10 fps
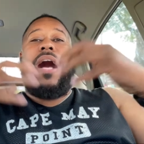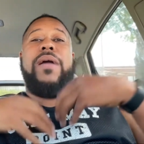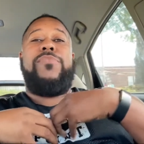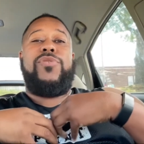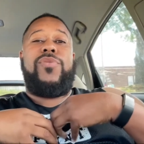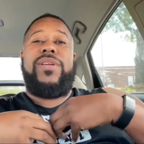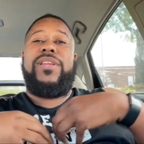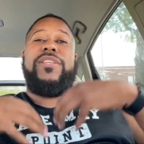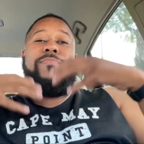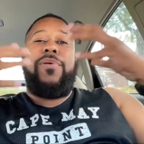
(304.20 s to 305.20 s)
I'm doing
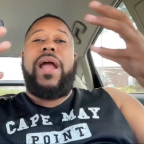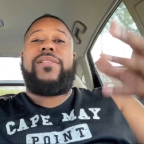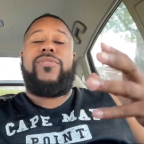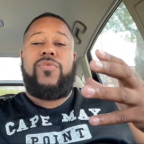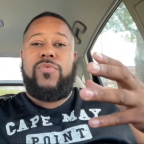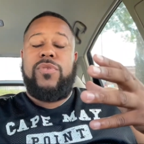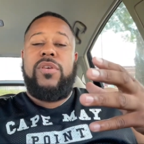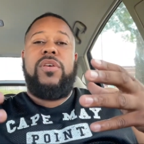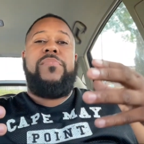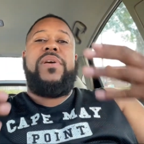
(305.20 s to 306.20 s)
and it's practical
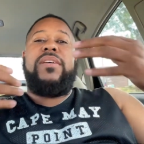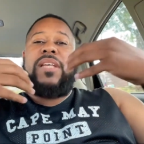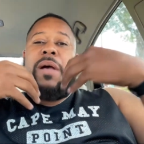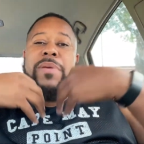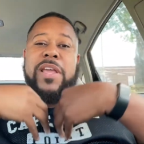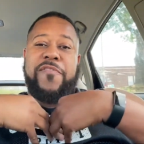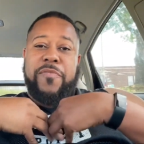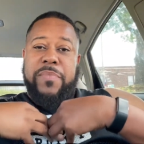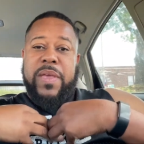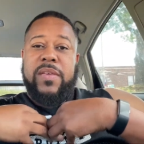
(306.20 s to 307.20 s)
because I'm here for
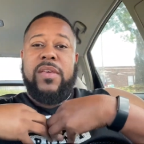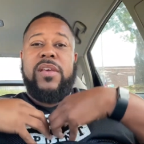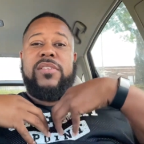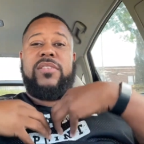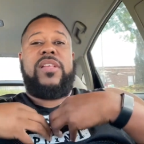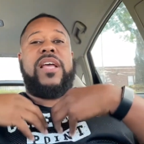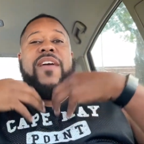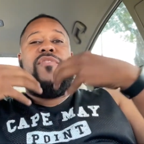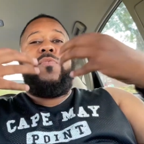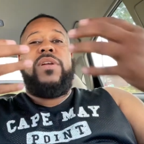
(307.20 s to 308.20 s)
me just like
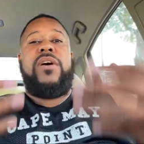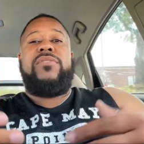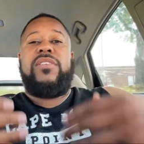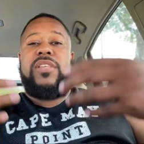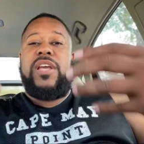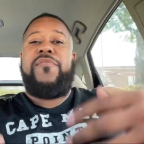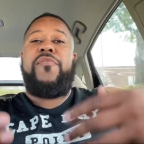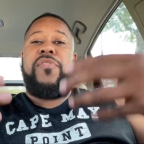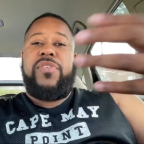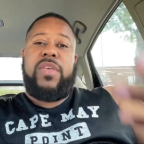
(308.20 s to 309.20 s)
everyone else is here
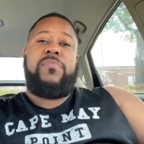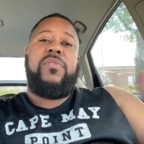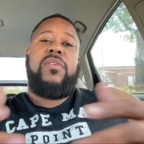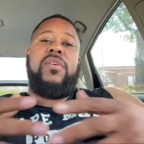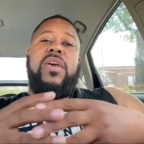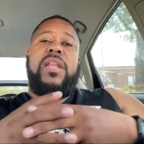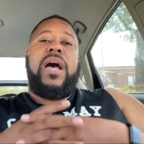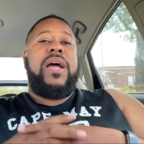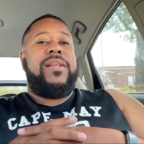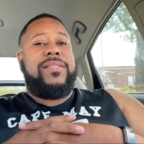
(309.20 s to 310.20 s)
for them. And
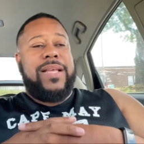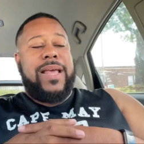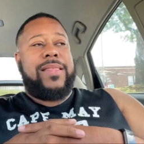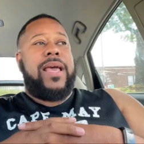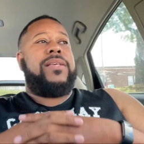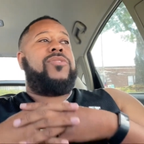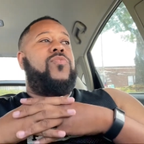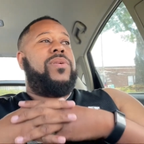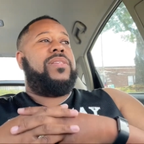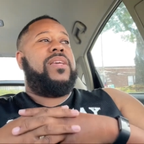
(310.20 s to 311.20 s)
I understand that. So
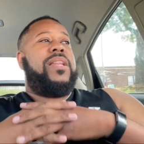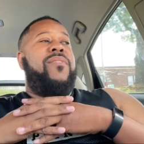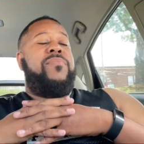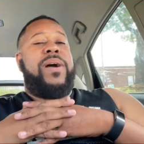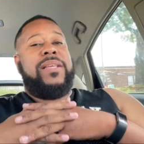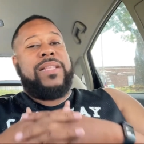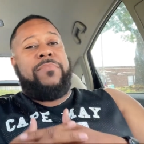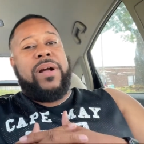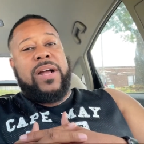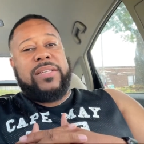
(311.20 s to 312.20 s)
once again, everybody's not
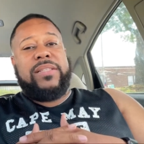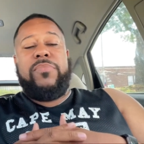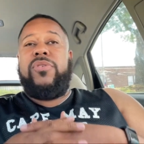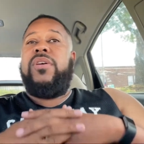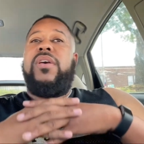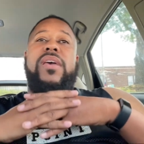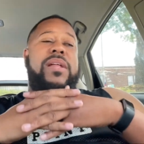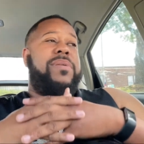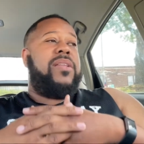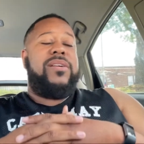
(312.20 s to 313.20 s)
my customer and I'm
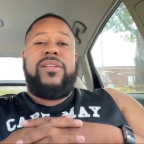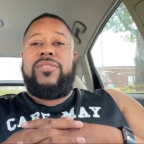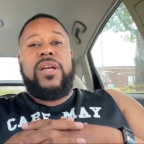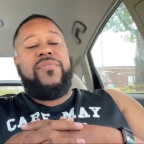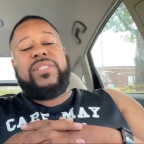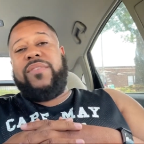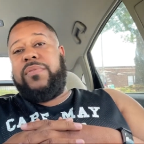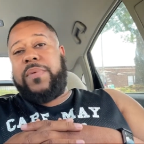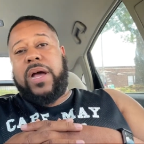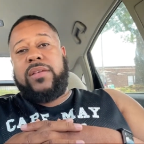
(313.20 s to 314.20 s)
not looking to service
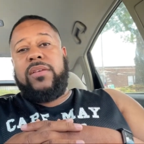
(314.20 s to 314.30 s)
everybody.